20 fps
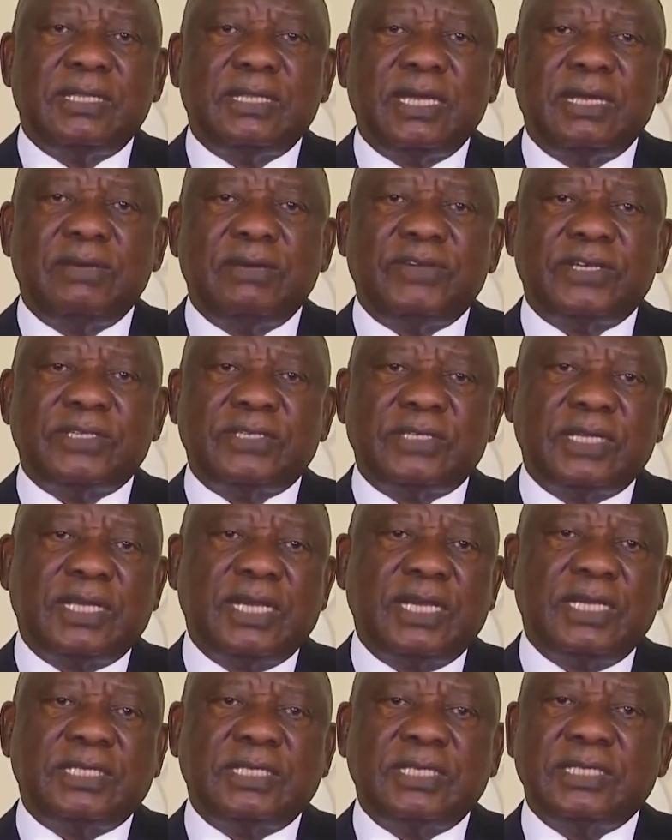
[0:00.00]
the
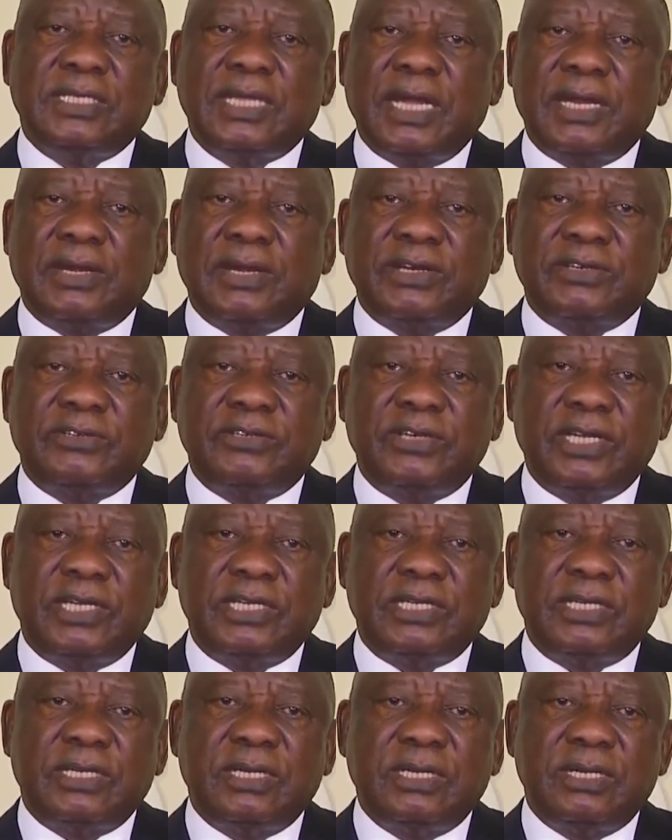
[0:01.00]
Investigating
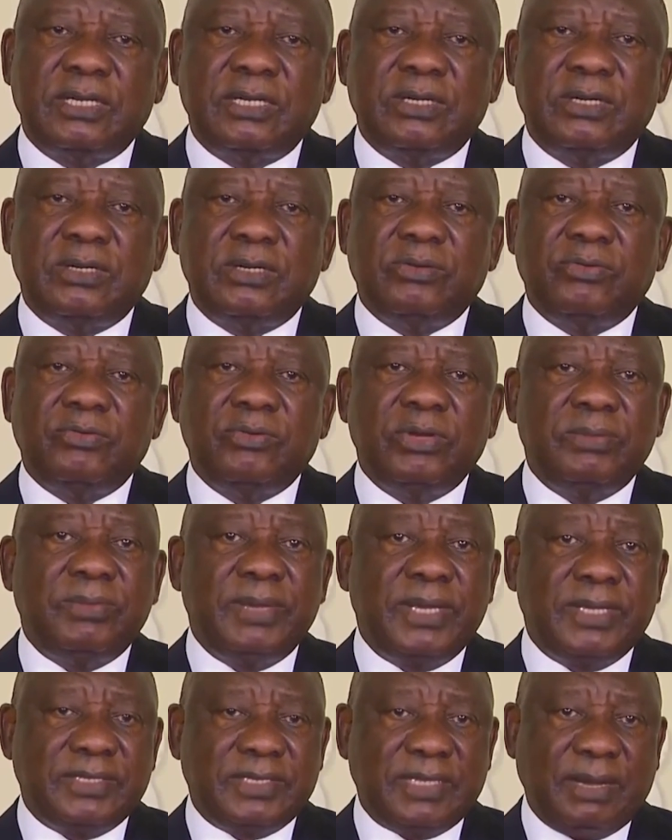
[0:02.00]
Directorate will
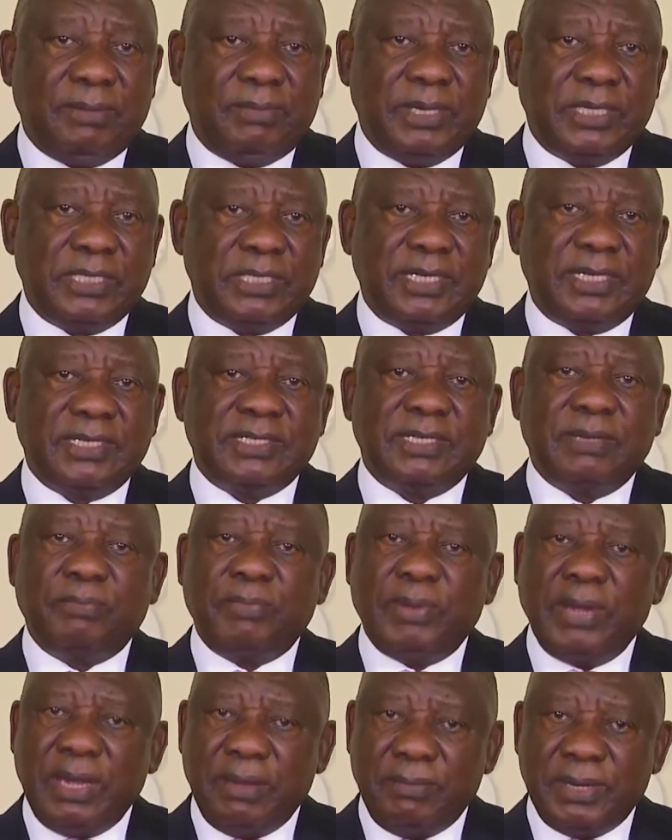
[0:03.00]
be established as a
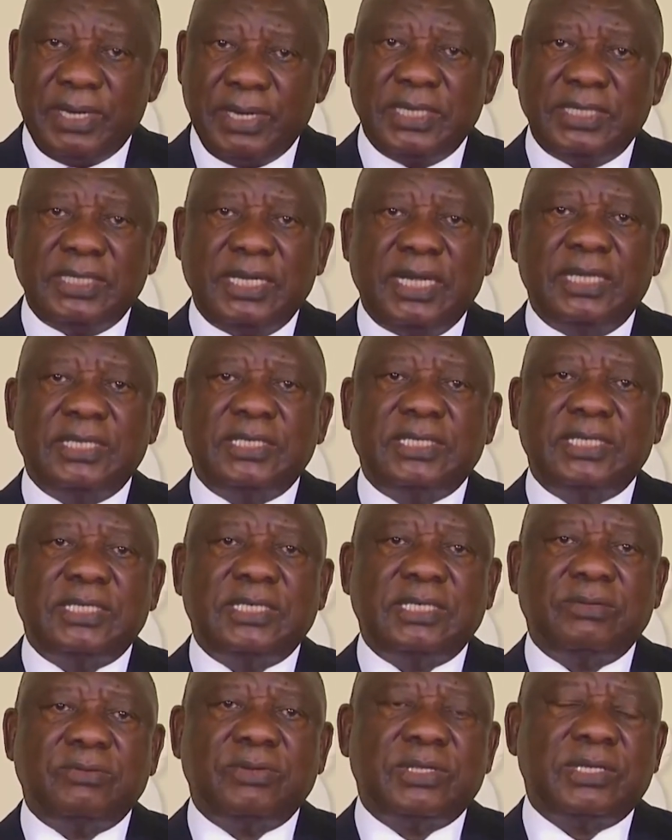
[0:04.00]
permanent
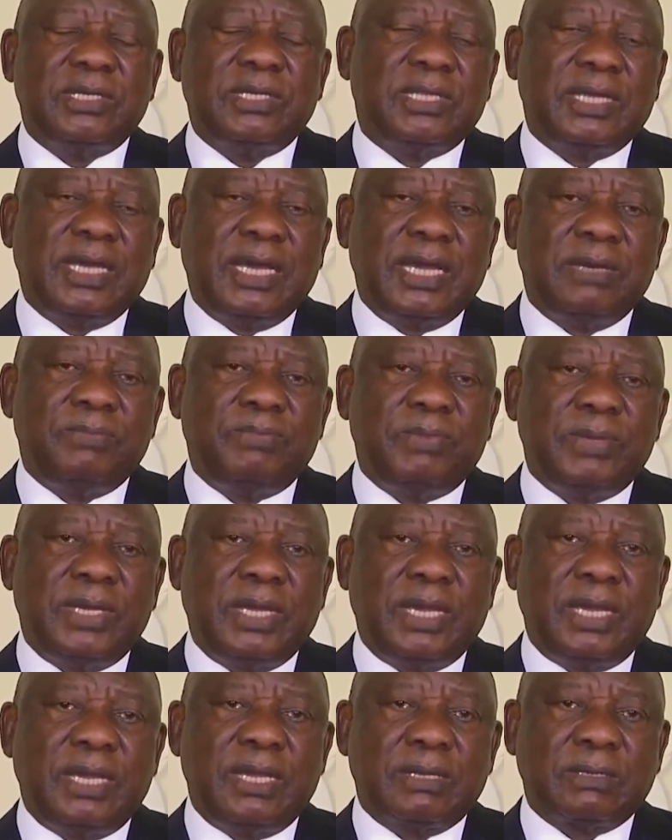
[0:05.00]
entity within the
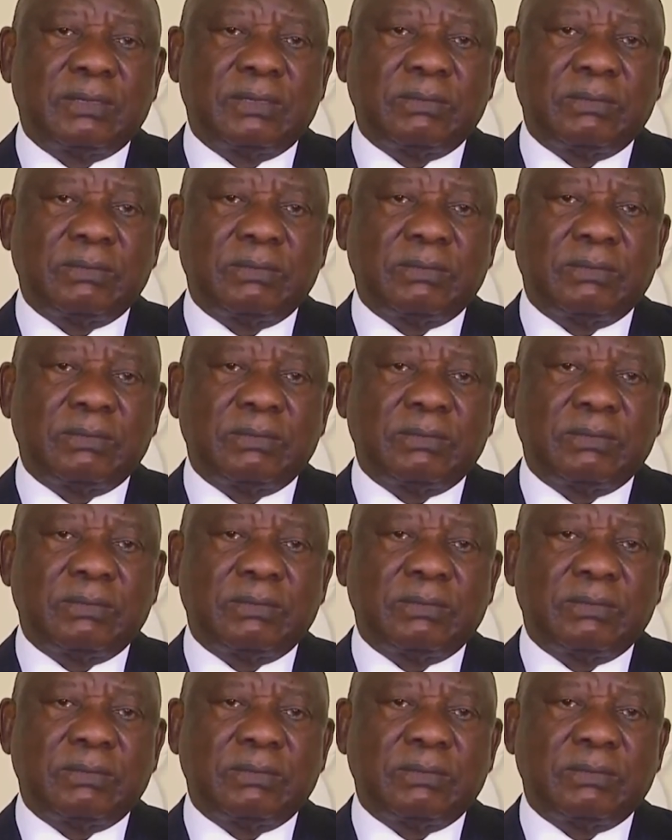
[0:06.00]
NPA.